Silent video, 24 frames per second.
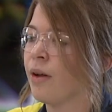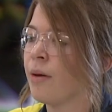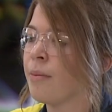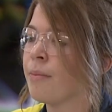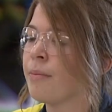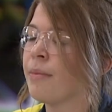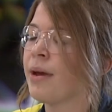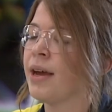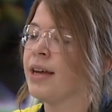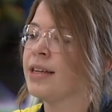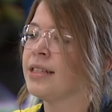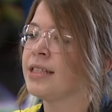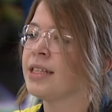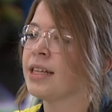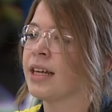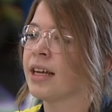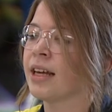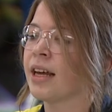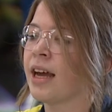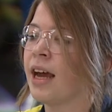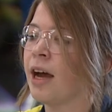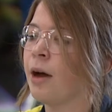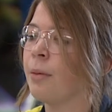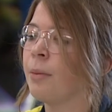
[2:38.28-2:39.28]

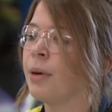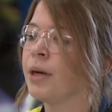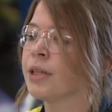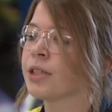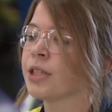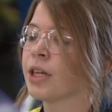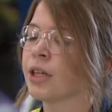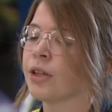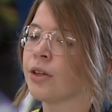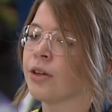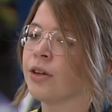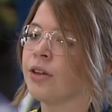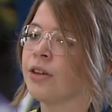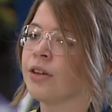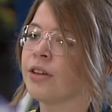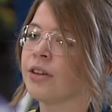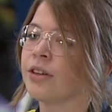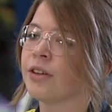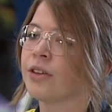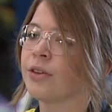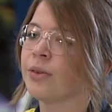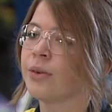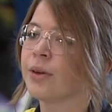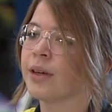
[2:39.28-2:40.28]
Amazing how much I learnt
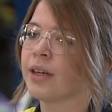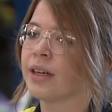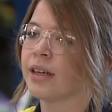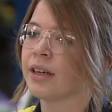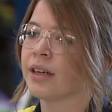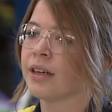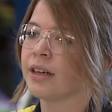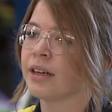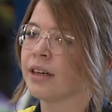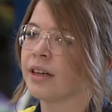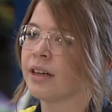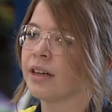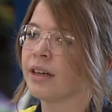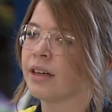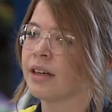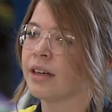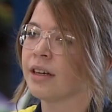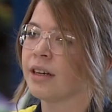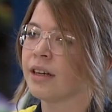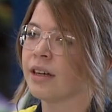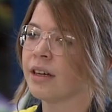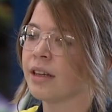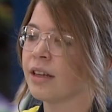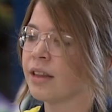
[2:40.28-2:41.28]
doing
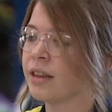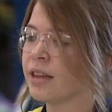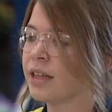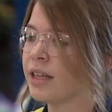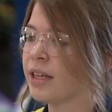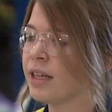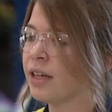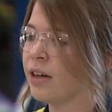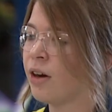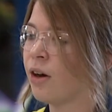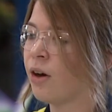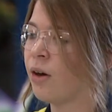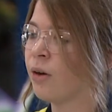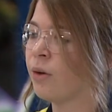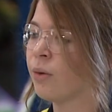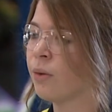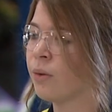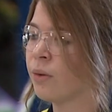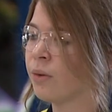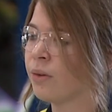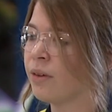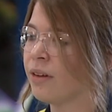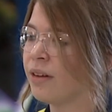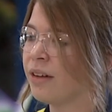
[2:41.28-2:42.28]
the
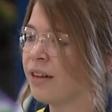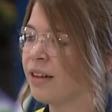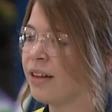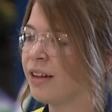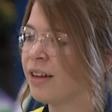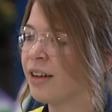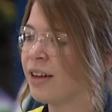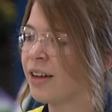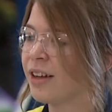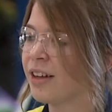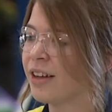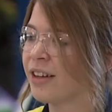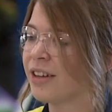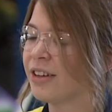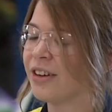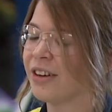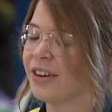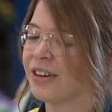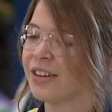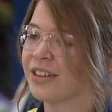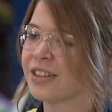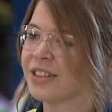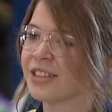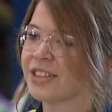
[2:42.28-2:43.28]
whole,
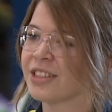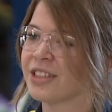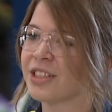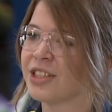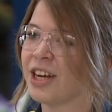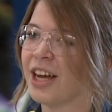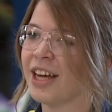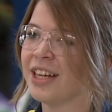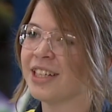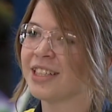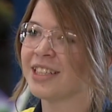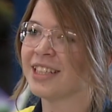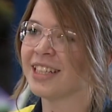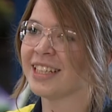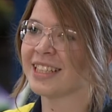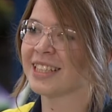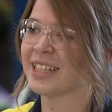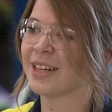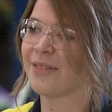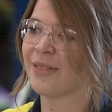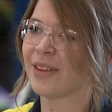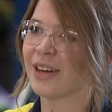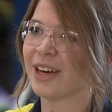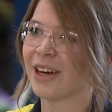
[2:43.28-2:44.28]
change
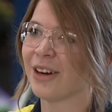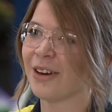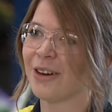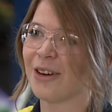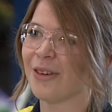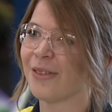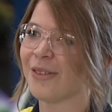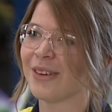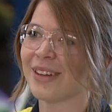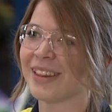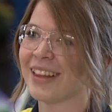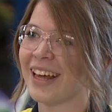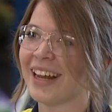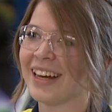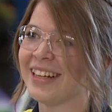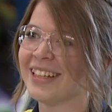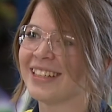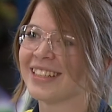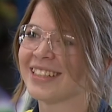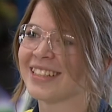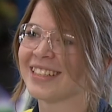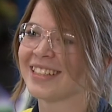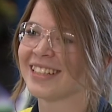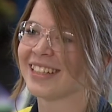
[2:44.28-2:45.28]
this, and I'm like, I don't know what that
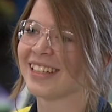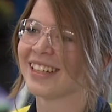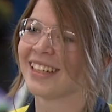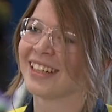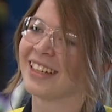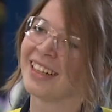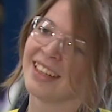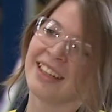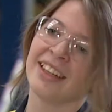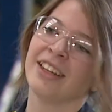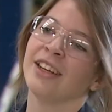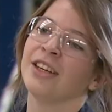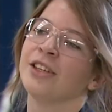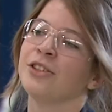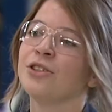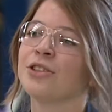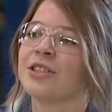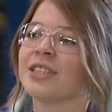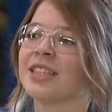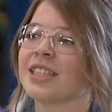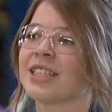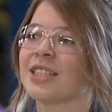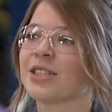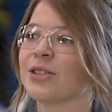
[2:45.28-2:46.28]
is, and
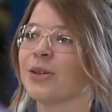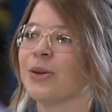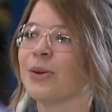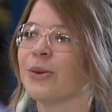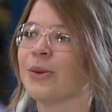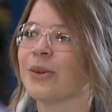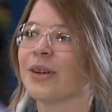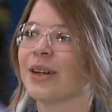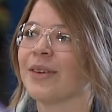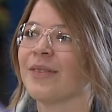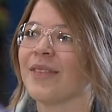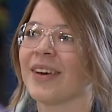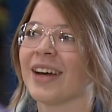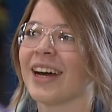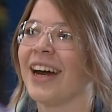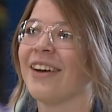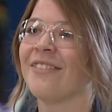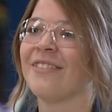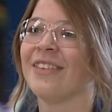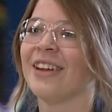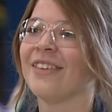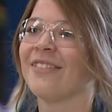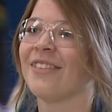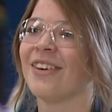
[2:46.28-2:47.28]
use this tool, and I'm like,
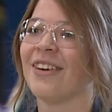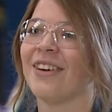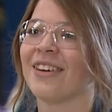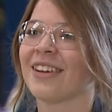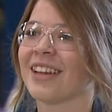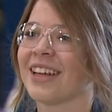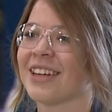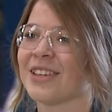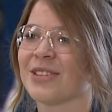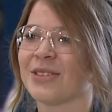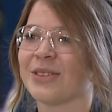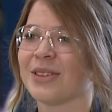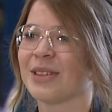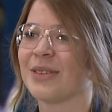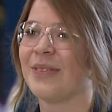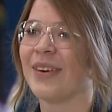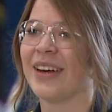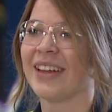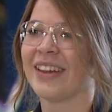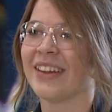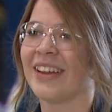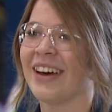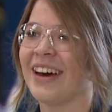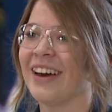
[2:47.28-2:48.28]
I've never heard of that tool in
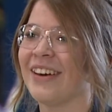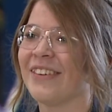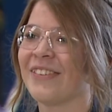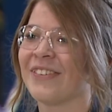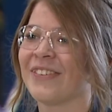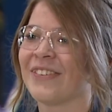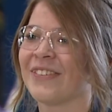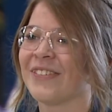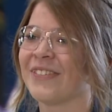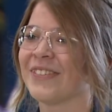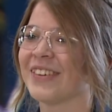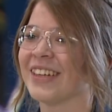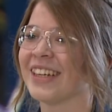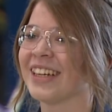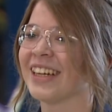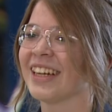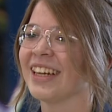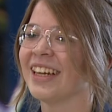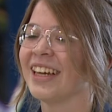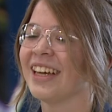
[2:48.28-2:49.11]
my life, but